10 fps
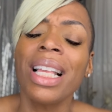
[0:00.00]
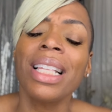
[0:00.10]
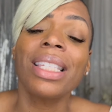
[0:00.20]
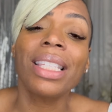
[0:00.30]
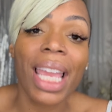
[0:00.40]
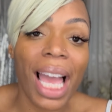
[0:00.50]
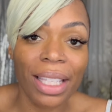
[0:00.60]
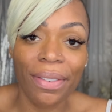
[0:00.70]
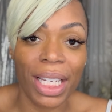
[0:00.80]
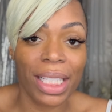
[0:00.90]
Stay
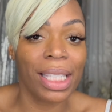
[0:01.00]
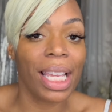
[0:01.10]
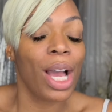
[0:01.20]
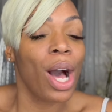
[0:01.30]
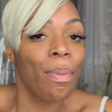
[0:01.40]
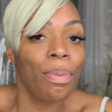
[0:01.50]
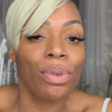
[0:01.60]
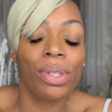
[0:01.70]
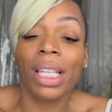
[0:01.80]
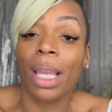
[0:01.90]
elevated, stay
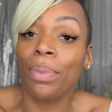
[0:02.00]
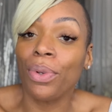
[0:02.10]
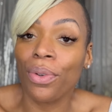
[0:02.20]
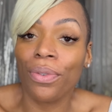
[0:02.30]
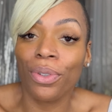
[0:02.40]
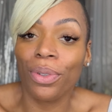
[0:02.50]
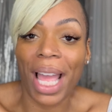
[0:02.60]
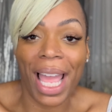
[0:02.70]
humble, stay beautiful,